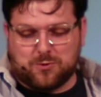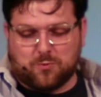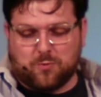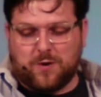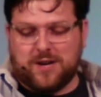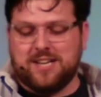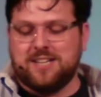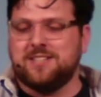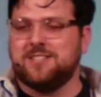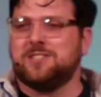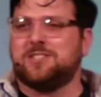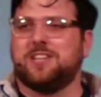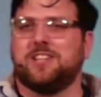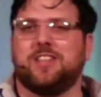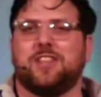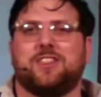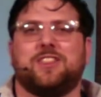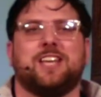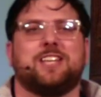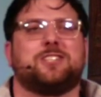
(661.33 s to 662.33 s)
written to
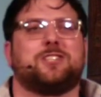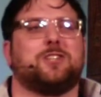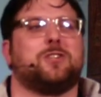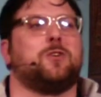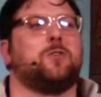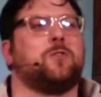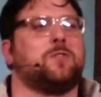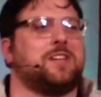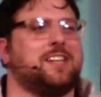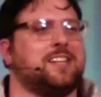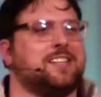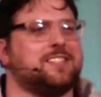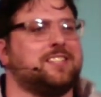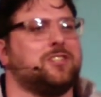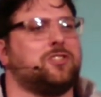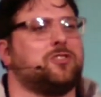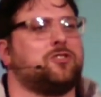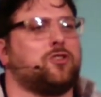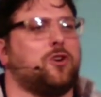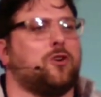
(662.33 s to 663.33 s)
the Thessalonians,
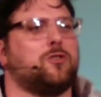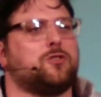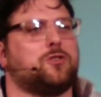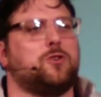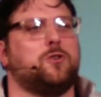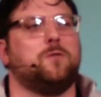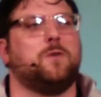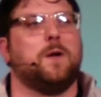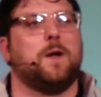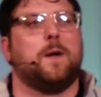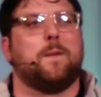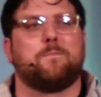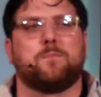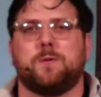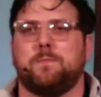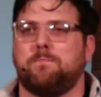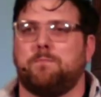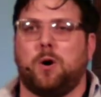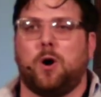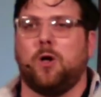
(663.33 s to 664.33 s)
this church who
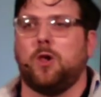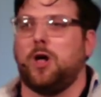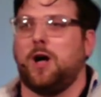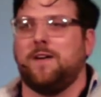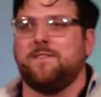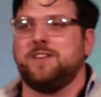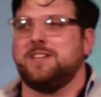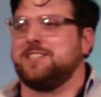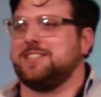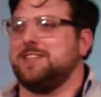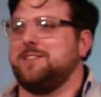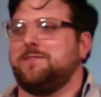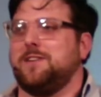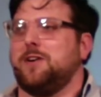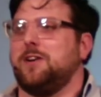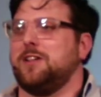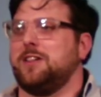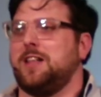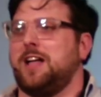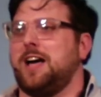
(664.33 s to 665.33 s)
Paul obviously
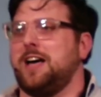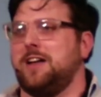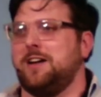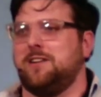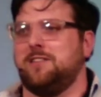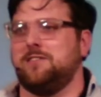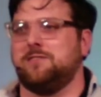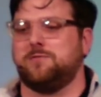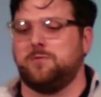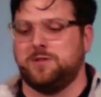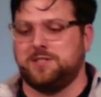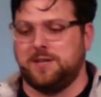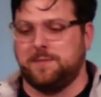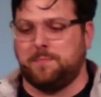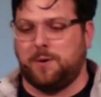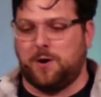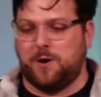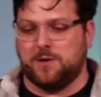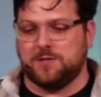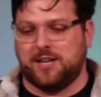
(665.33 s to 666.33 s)
felt a lot of. We see
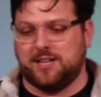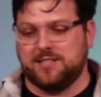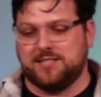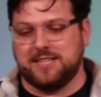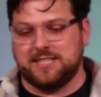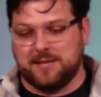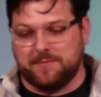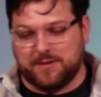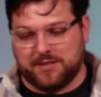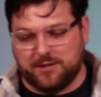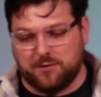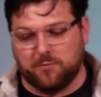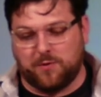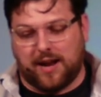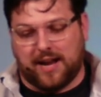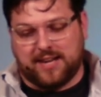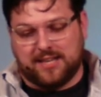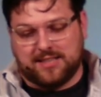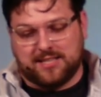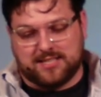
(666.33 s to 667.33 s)
Paul, Silas, and Timothy
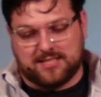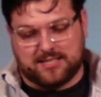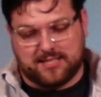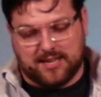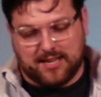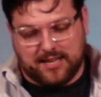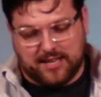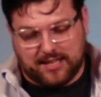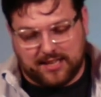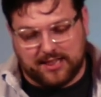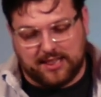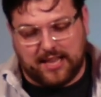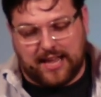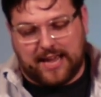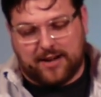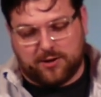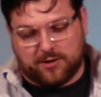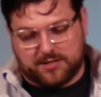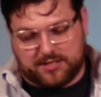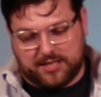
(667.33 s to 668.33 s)
writing this
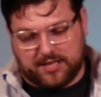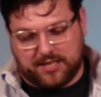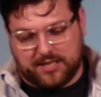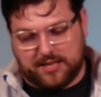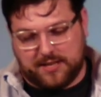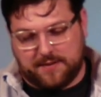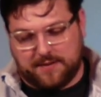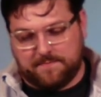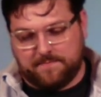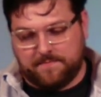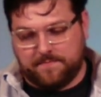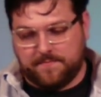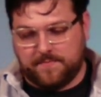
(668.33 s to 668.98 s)
letter to them.